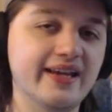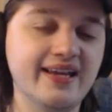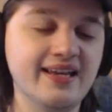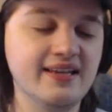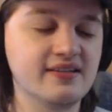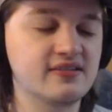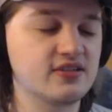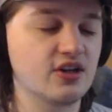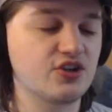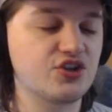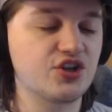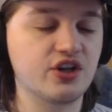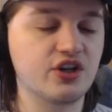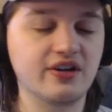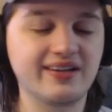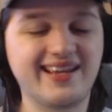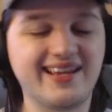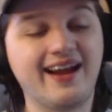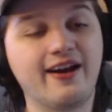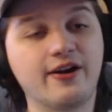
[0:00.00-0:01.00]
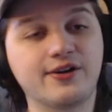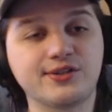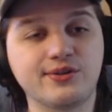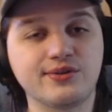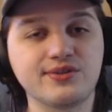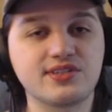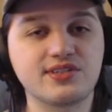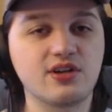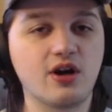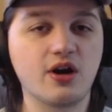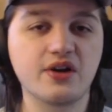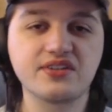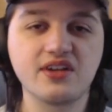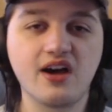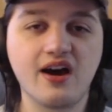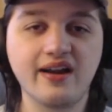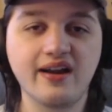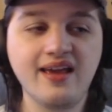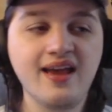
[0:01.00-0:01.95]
He's such a good character in Stars On.